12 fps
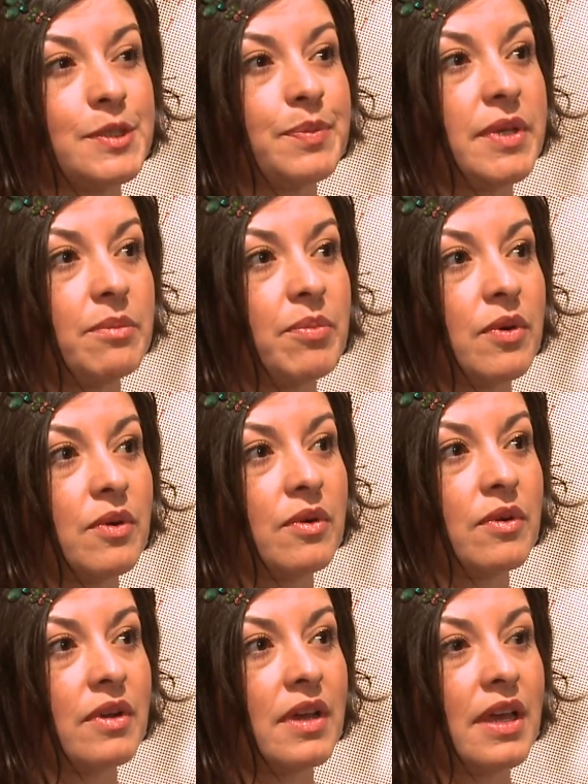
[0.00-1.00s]

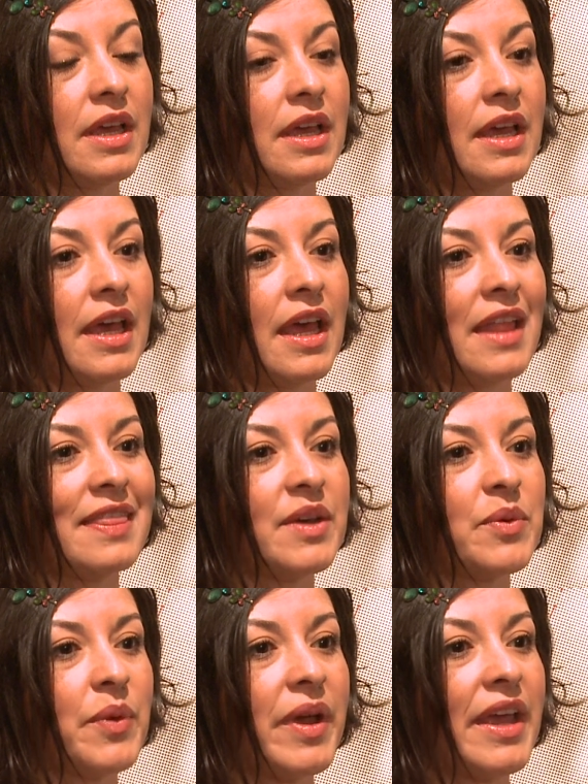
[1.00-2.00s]
people, and the
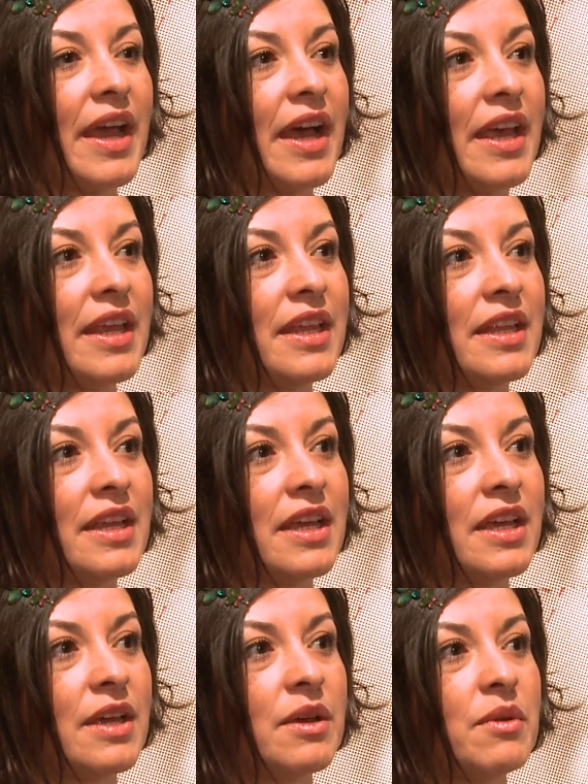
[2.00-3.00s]
way I
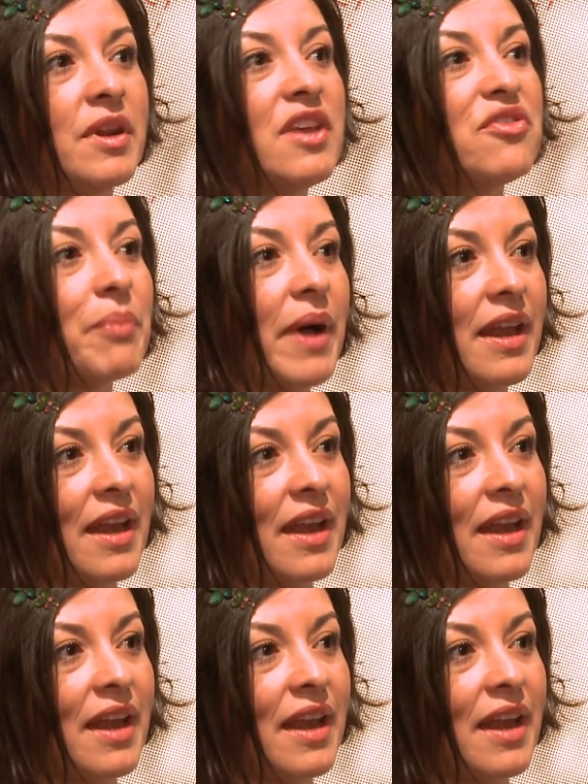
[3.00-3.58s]
live my